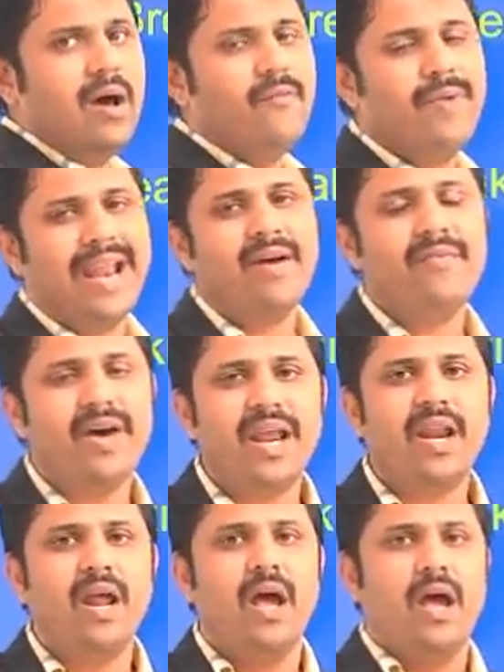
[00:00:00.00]

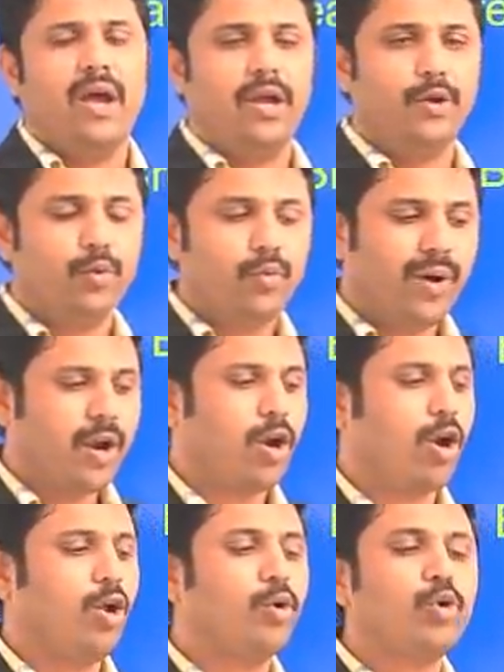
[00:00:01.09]
Whenever
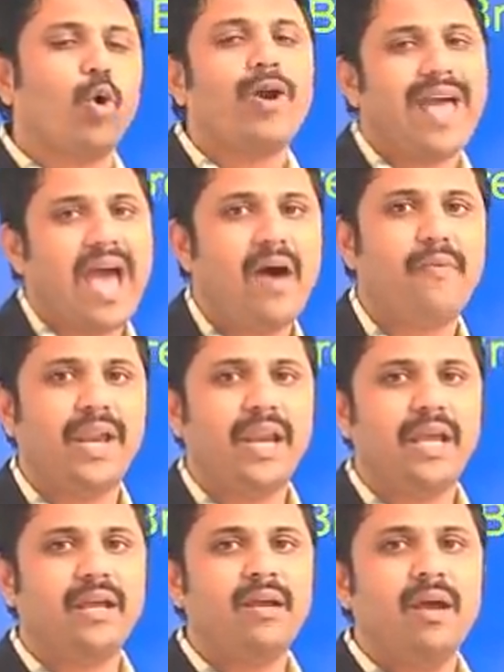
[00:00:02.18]
you don't have
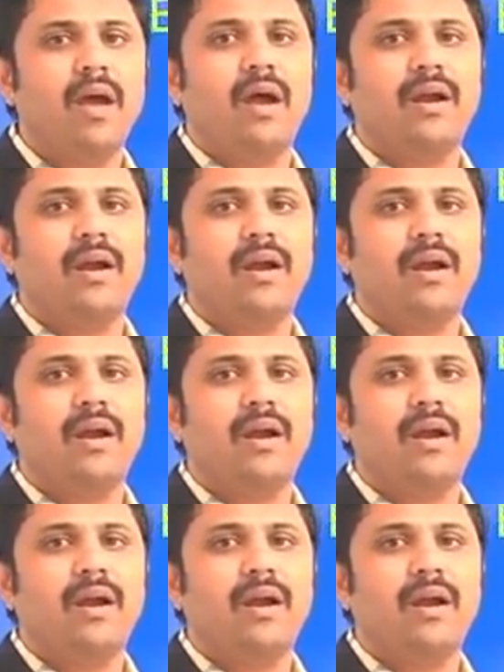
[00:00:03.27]
any